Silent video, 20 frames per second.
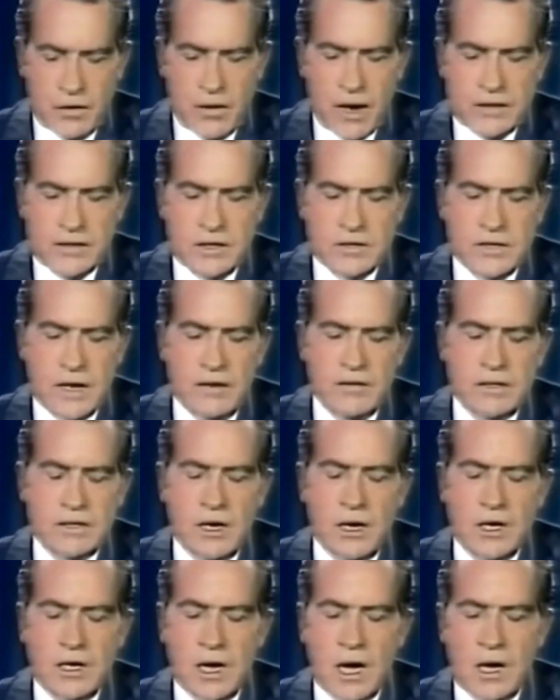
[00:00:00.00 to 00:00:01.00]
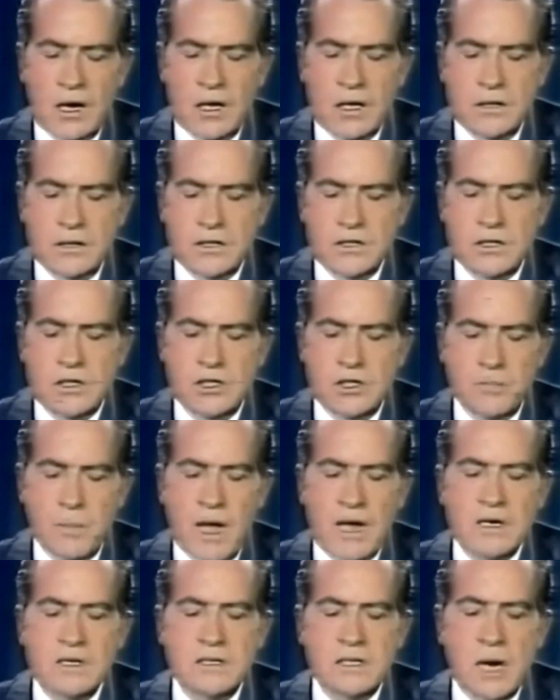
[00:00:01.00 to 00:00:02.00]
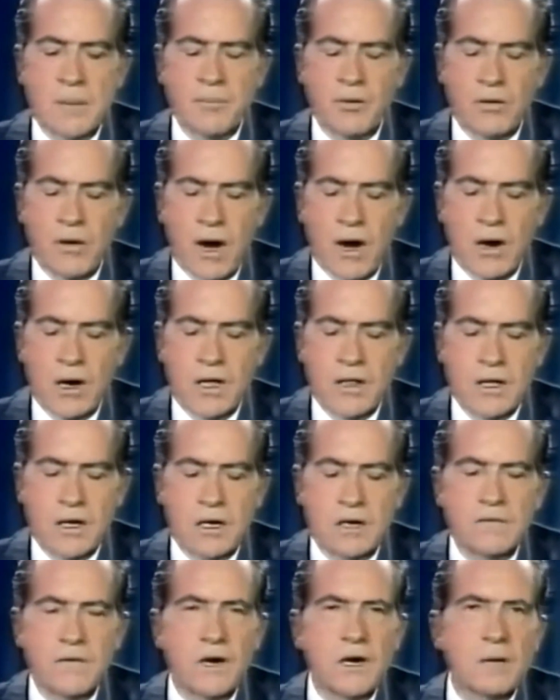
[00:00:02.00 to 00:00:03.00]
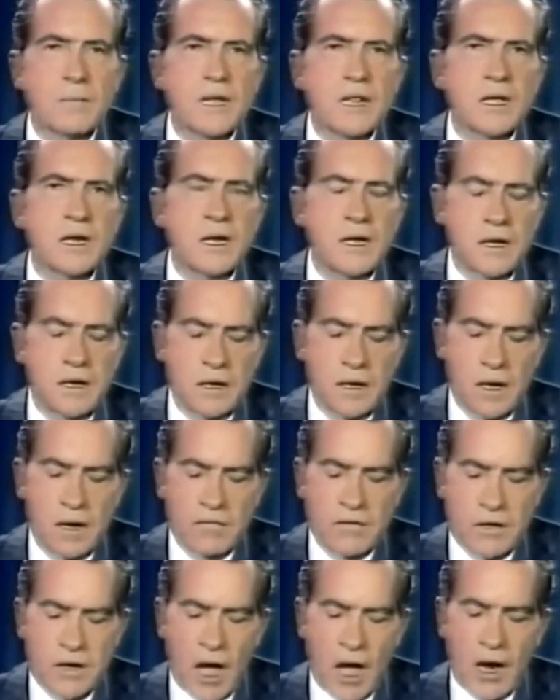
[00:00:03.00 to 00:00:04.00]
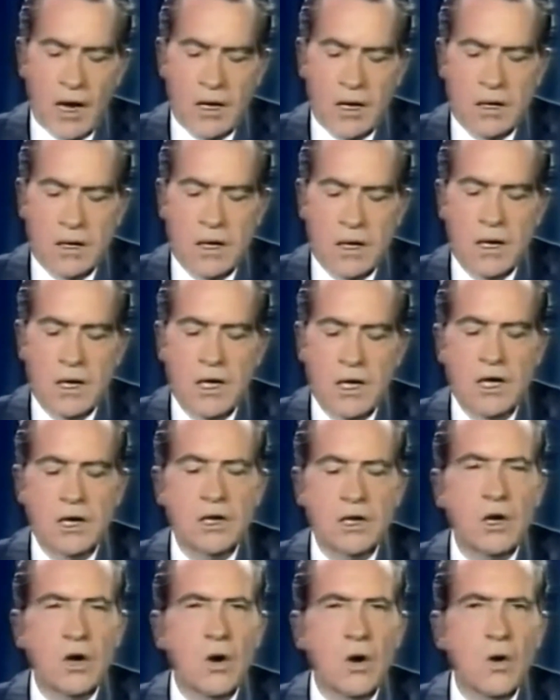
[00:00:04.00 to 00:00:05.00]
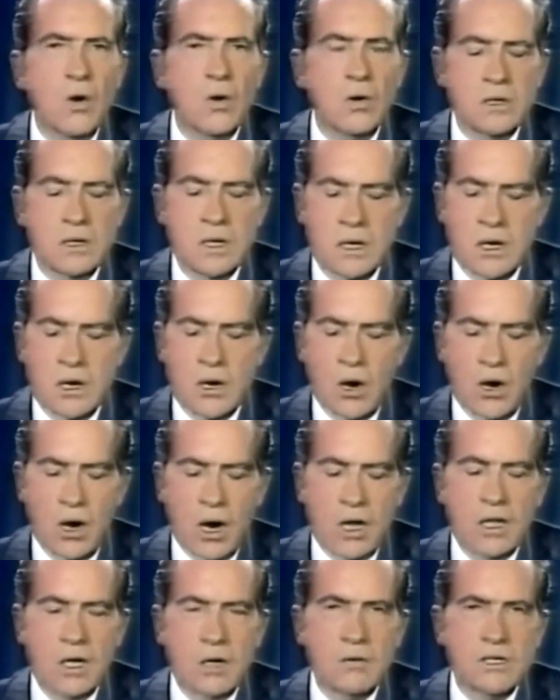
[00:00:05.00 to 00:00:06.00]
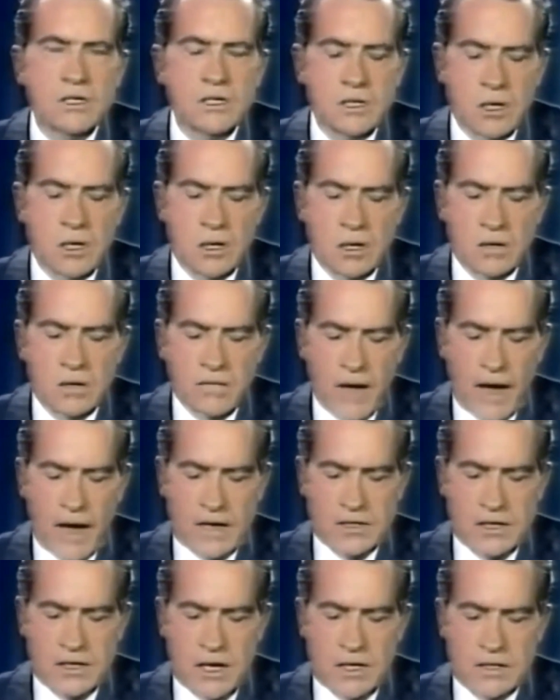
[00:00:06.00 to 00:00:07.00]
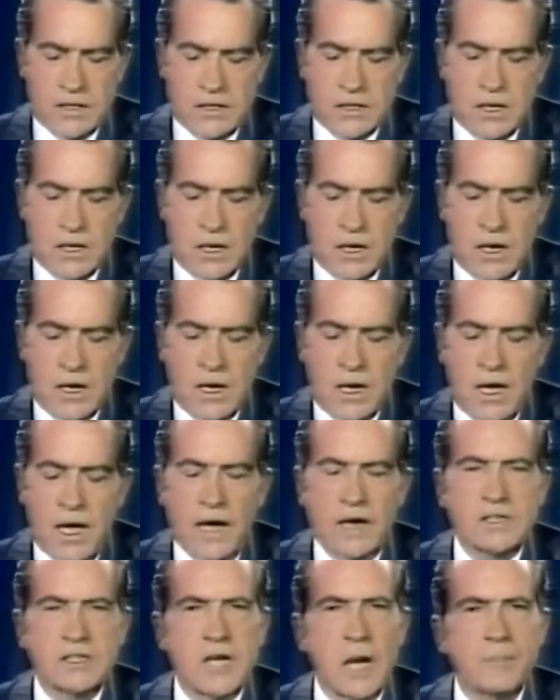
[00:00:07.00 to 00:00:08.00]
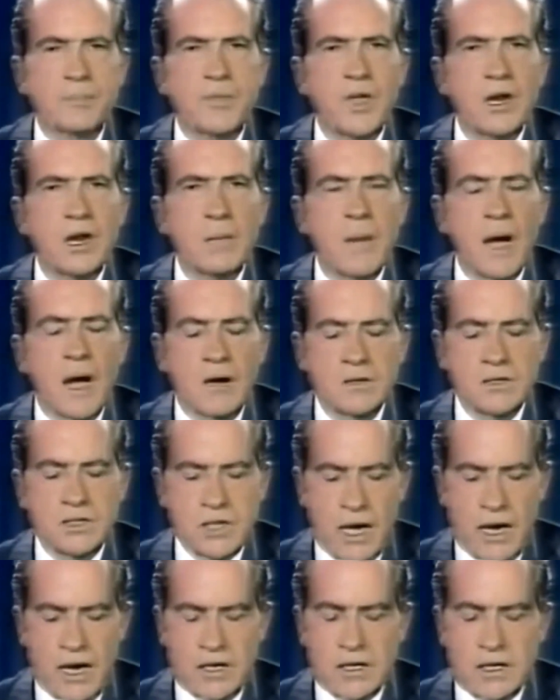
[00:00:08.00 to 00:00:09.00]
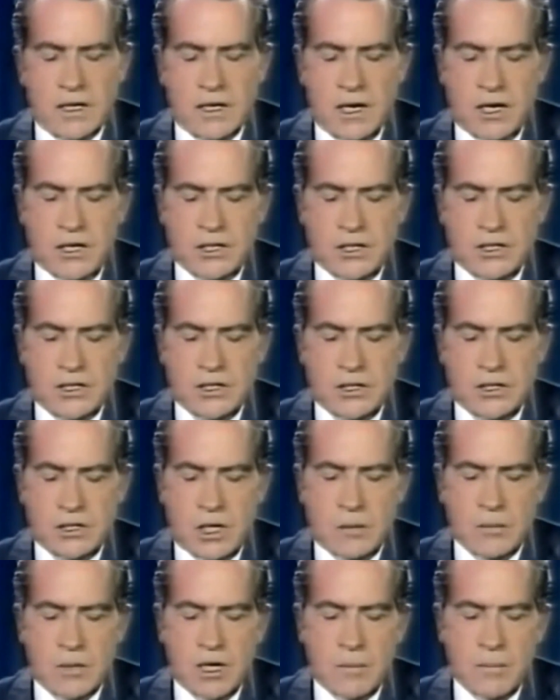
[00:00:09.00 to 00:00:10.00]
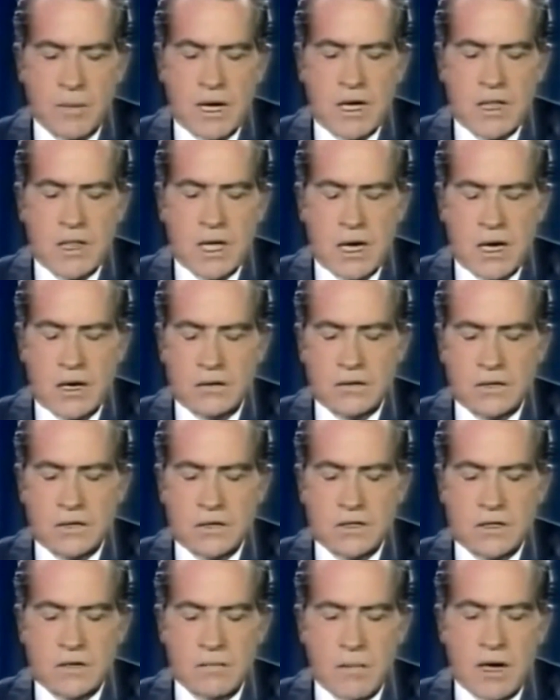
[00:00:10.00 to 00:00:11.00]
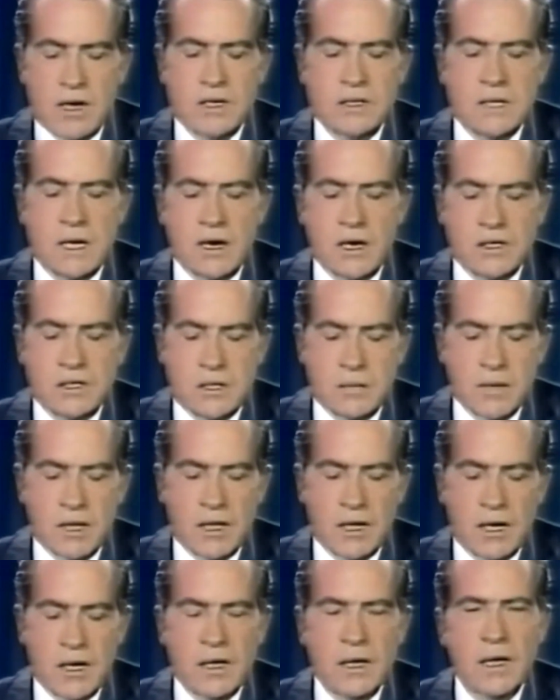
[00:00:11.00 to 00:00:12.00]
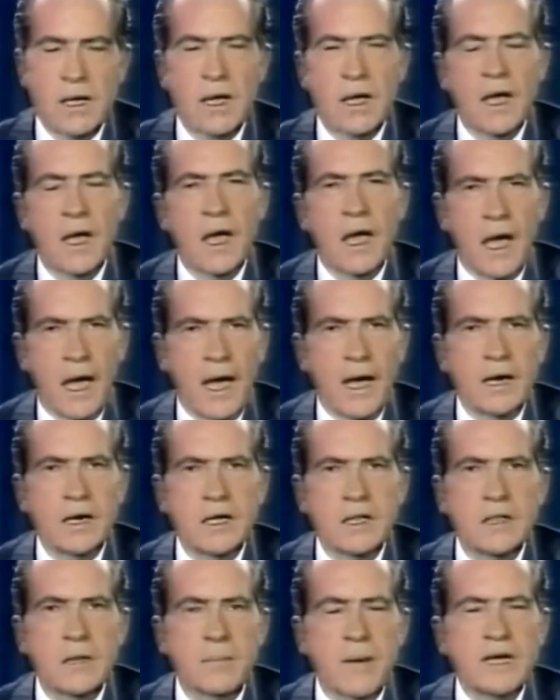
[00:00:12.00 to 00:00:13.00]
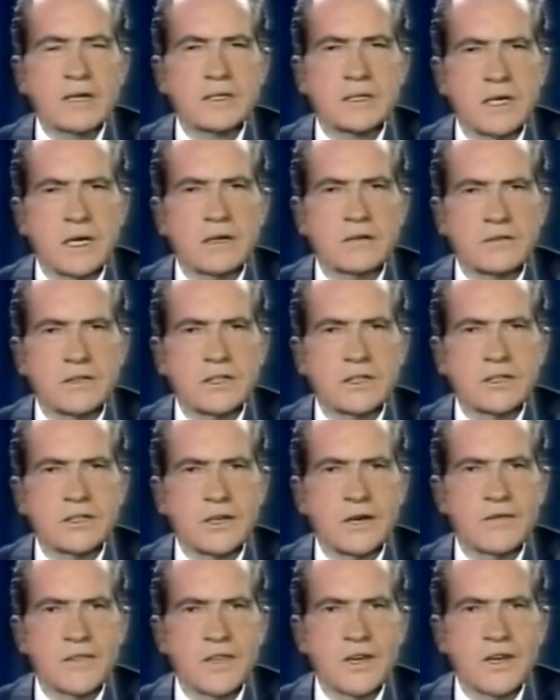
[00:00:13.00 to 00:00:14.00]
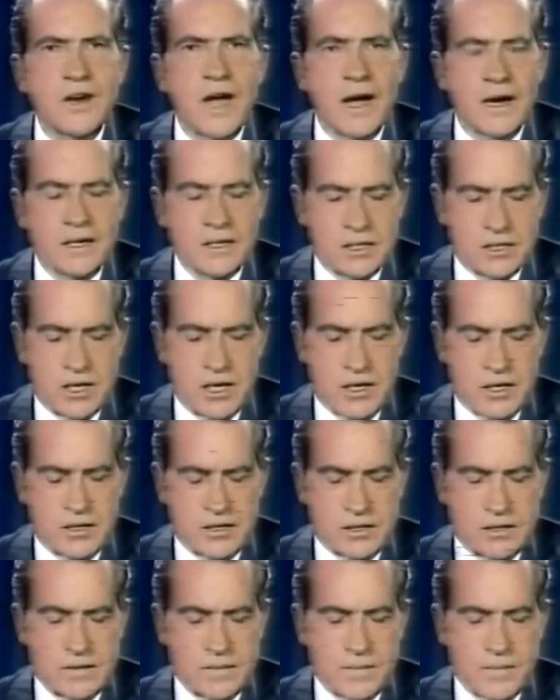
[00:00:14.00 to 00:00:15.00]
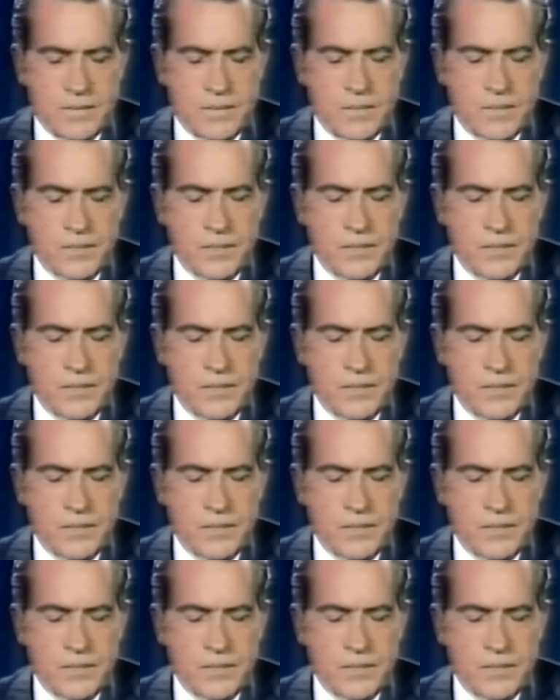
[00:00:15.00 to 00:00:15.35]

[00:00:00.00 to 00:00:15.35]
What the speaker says: I have directed Secretary Connally to suspend temporarily the convertibility of the dollar into gold or other reserve assets, except in amounts and conditions determined to be in the interest of monetary stability and in the best interest of the United States.